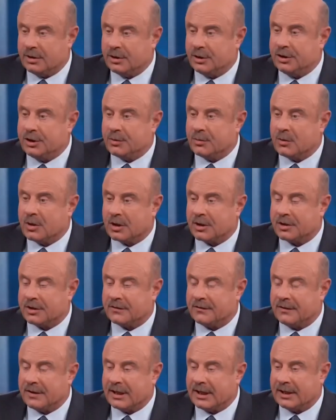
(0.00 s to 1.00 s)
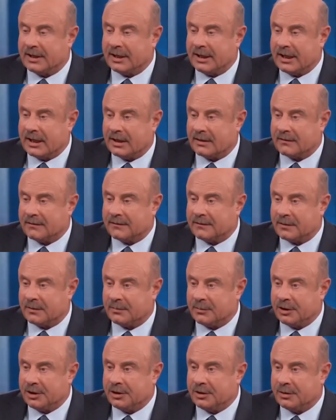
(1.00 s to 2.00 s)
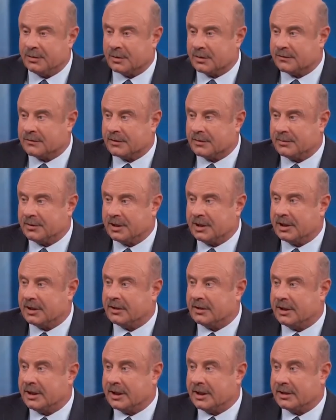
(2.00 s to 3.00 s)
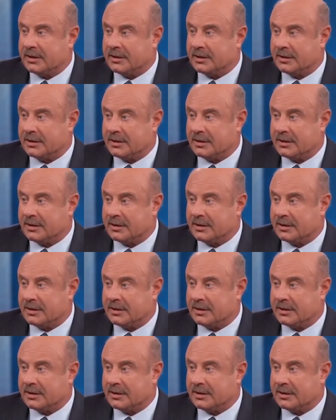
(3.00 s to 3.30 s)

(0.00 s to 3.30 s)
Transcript: do you want her to find out from you or from the internet?